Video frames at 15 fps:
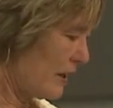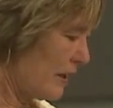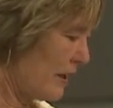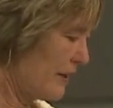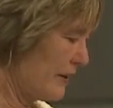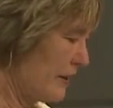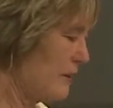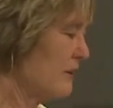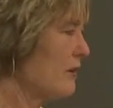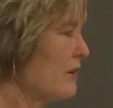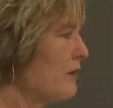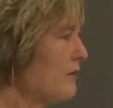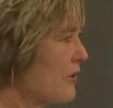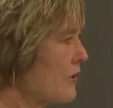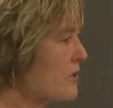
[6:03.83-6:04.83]
And then,
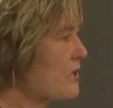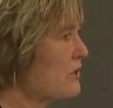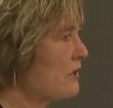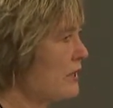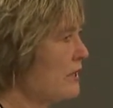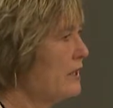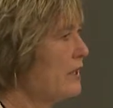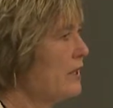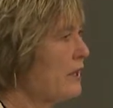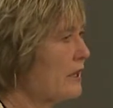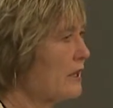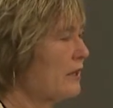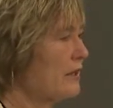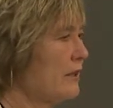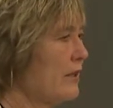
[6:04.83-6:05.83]
of course, Lynn and
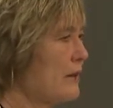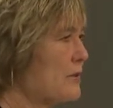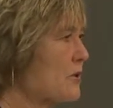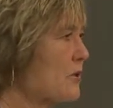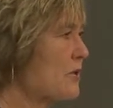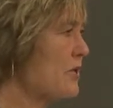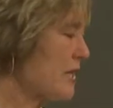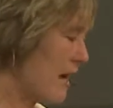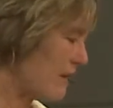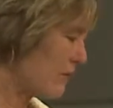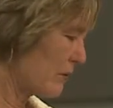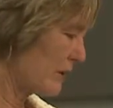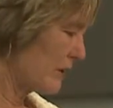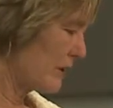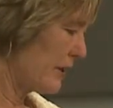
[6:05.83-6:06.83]
Nick and the EPSCoR staff
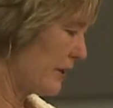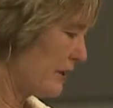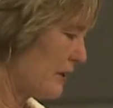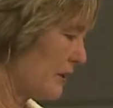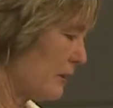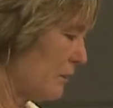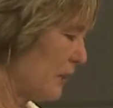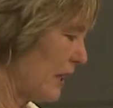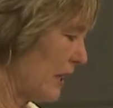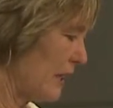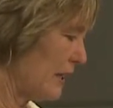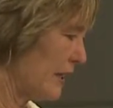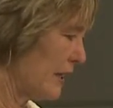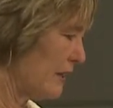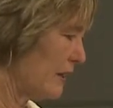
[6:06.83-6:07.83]
were in on the
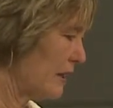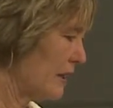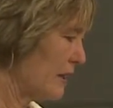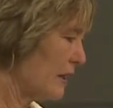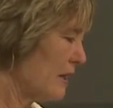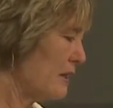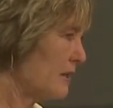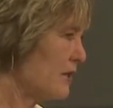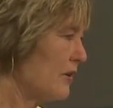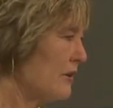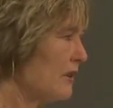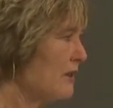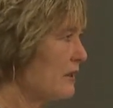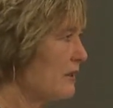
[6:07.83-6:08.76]
planning. So